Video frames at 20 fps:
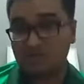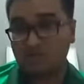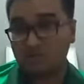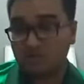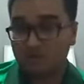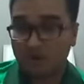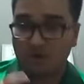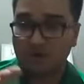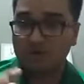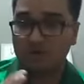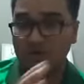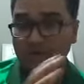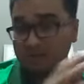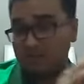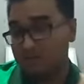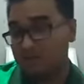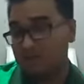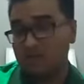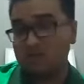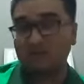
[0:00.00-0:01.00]
Not only
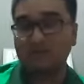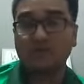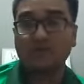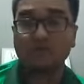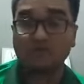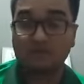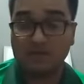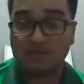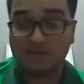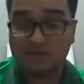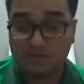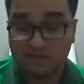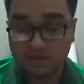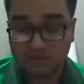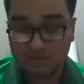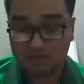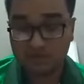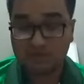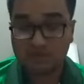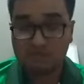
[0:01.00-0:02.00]
your upcoming
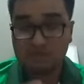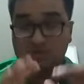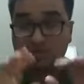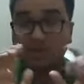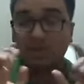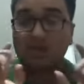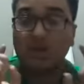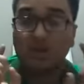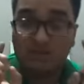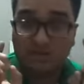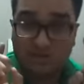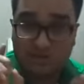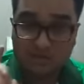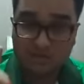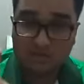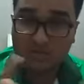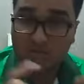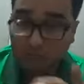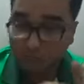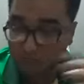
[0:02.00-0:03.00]
examinations, this is
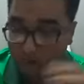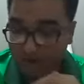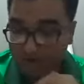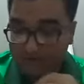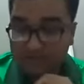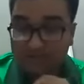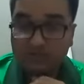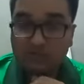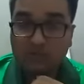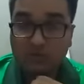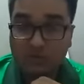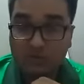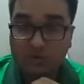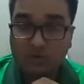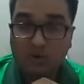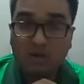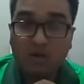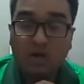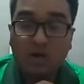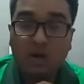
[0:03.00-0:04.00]
important
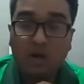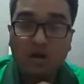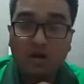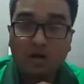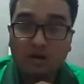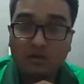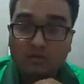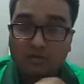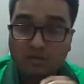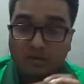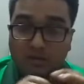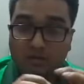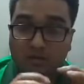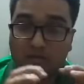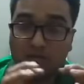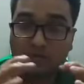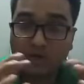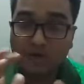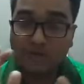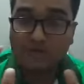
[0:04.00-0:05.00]
for your
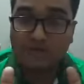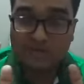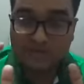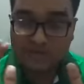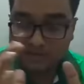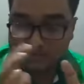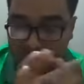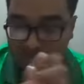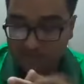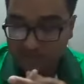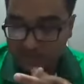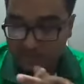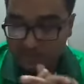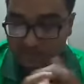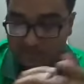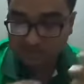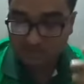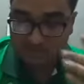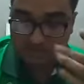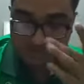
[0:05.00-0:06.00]
public
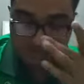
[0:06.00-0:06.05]
examination.